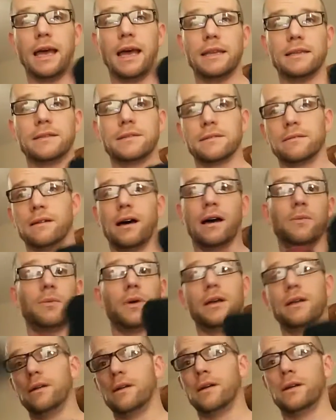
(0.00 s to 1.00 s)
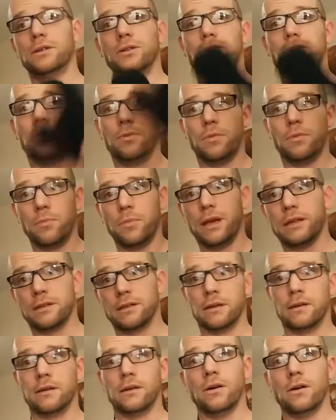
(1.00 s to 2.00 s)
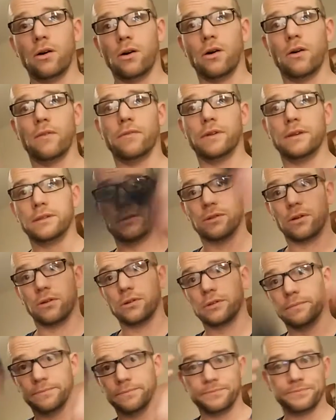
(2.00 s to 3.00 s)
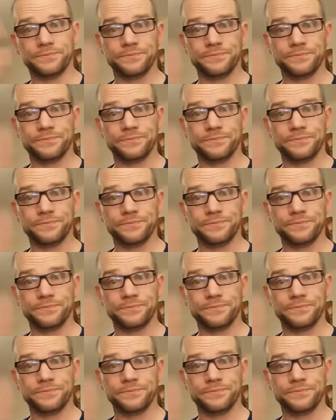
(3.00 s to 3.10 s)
eight. I wear two pairs of socks.